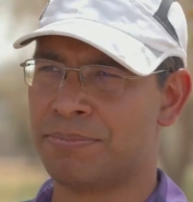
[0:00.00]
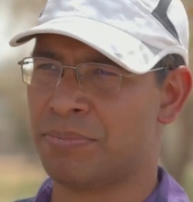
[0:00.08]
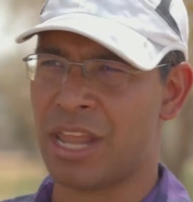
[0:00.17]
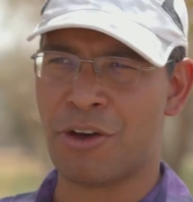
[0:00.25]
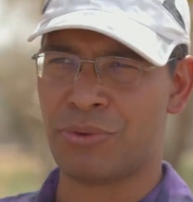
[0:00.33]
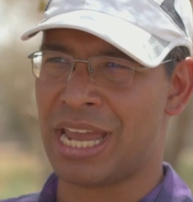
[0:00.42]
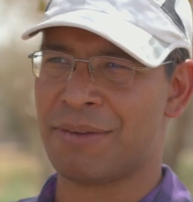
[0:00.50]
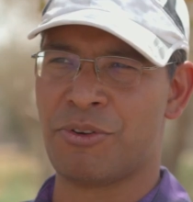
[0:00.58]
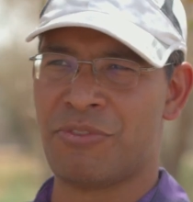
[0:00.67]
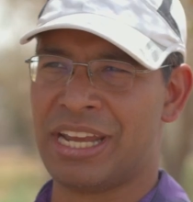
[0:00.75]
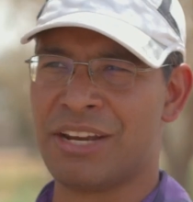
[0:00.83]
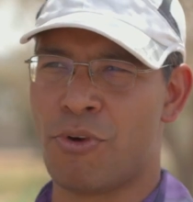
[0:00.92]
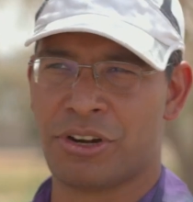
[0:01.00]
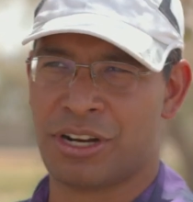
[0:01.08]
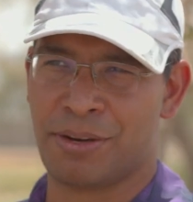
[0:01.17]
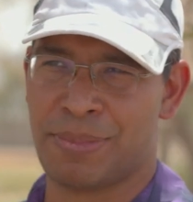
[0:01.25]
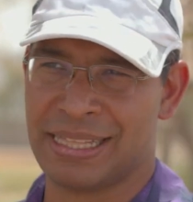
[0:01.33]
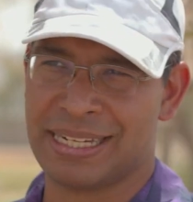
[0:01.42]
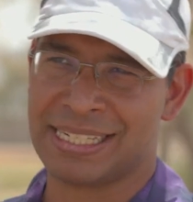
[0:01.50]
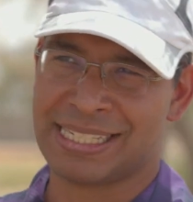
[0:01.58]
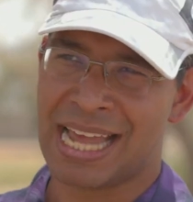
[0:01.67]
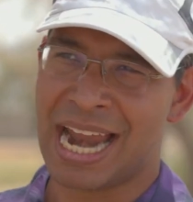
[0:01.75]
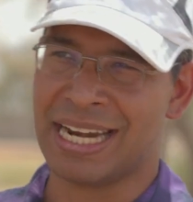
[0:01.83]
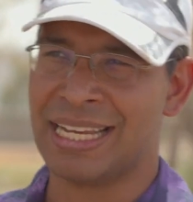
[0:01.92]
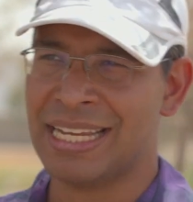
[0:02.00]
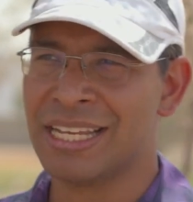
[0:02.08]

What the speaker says: now we have a very water repellent sand.